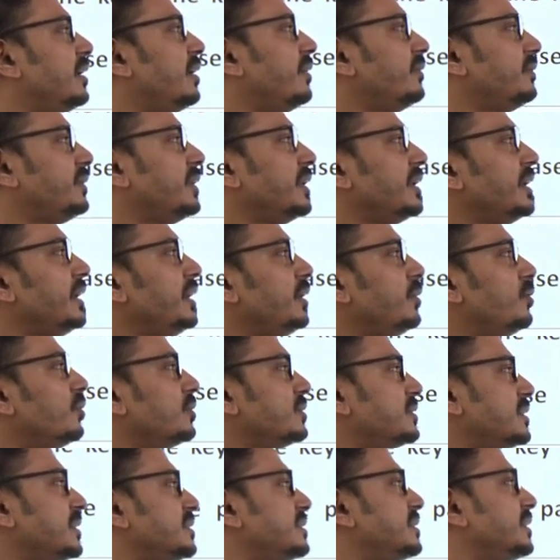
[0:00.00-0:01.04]
after
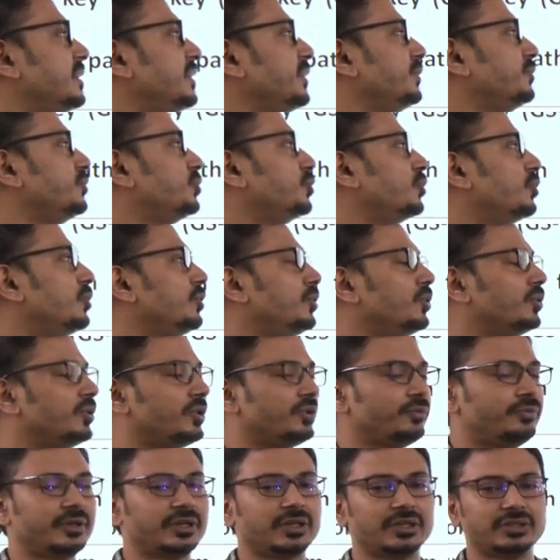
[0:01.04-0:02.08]
eco-sensitive zone
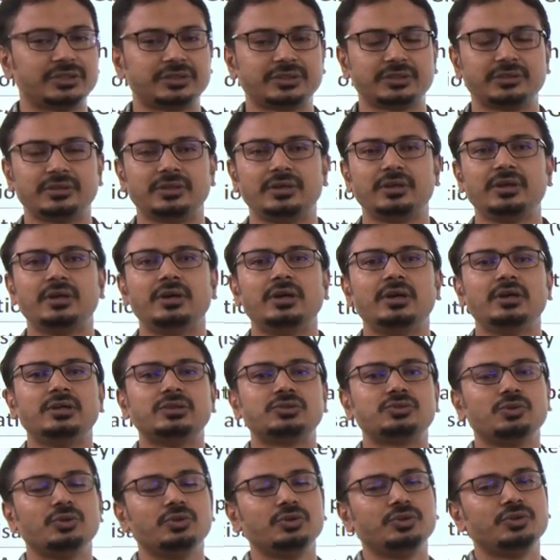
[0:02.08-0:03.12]
notification.
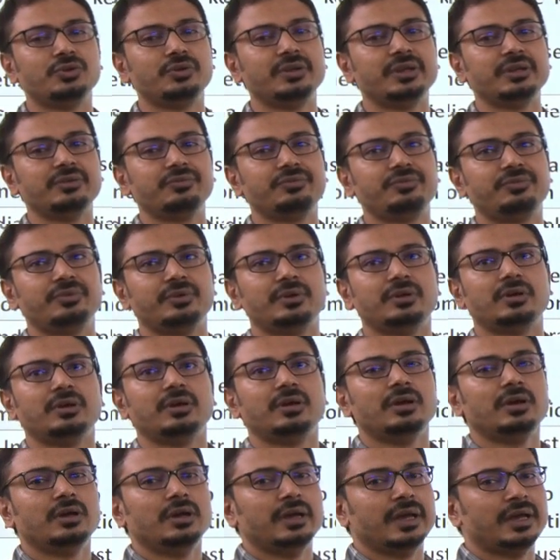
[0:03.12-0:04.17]
So Union
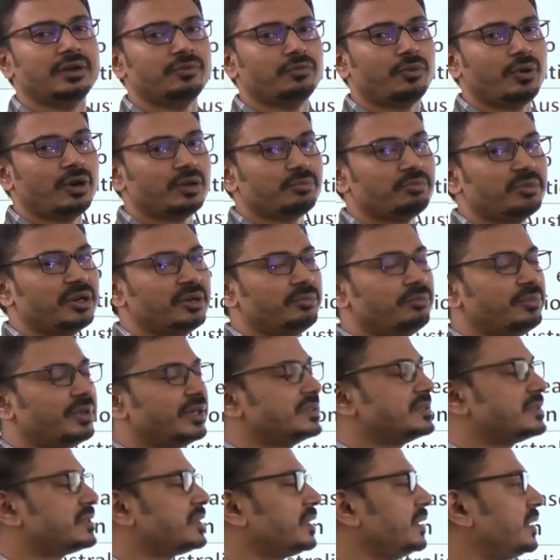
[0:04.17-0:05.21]
Environment
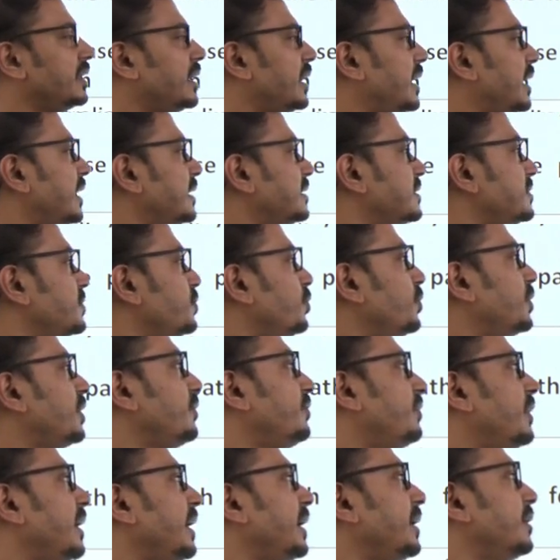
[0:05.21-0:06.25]
Ministry has
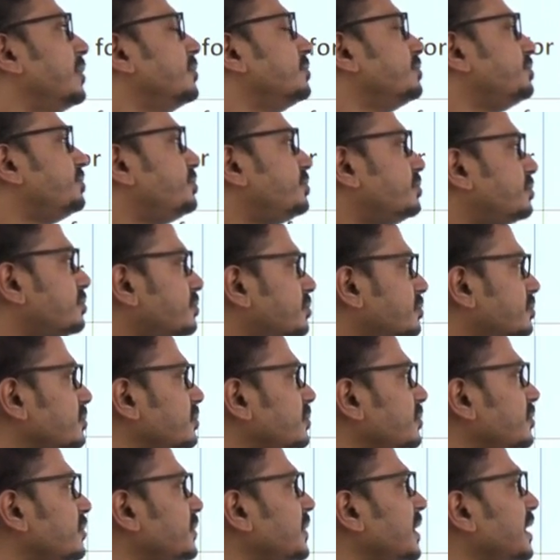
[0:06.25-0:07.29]
notified
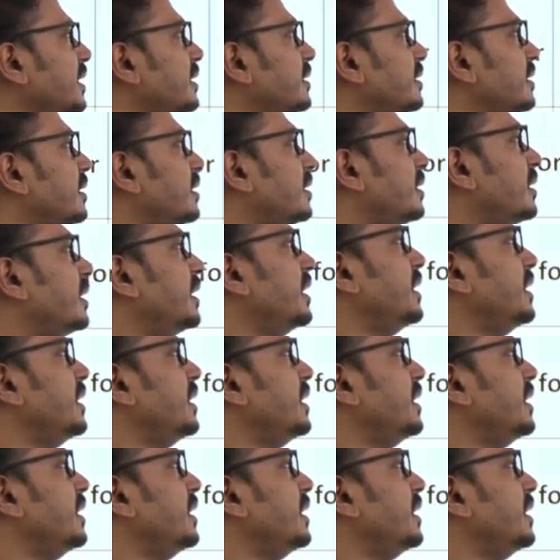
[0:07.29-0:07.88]
the